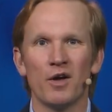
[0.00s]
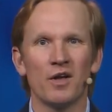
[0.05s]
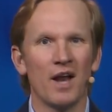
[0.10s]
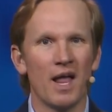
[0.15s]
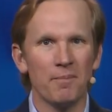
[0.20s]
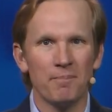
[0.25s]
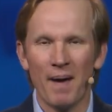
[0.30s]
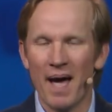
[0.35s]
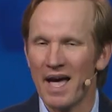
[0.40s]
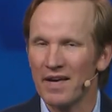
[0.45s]
You're
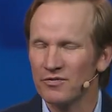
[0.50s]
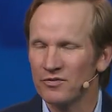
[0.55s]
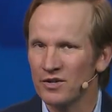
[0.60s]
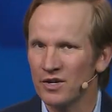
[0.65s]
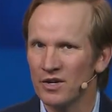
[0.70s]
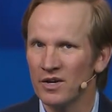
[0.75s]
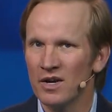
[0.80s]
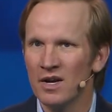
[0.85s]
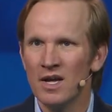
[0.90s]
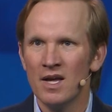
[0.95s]
like,
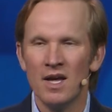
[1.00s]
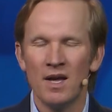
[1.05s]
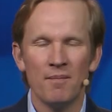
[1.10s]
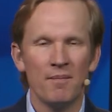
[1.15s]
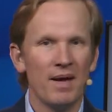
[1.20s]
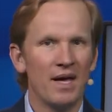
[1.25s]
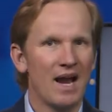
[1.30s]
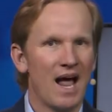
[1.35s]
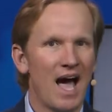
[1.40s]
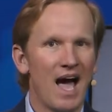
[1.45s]
Pastor,
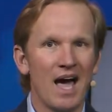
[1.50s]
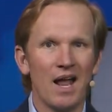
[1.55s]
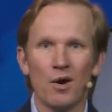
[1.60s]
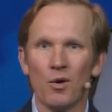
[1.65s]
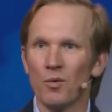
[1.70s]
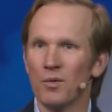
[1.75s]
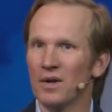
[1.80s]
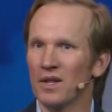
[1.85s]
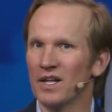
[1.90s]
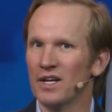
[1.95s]
man, I
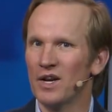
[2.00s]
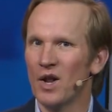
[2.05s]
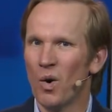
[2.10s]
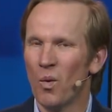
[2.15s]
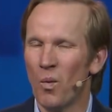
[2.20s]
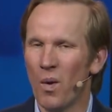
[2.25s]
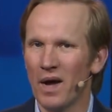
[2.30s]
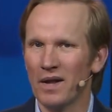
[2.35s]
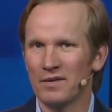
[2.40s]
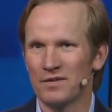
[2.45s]
don't really know
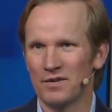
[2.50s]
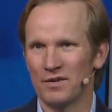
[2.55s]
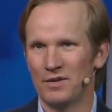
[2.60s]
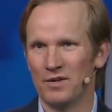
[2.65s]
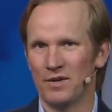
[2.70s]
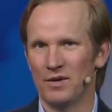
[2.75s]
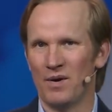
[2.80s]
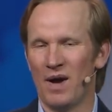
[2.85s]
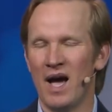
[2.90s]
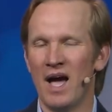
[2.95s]
what to do.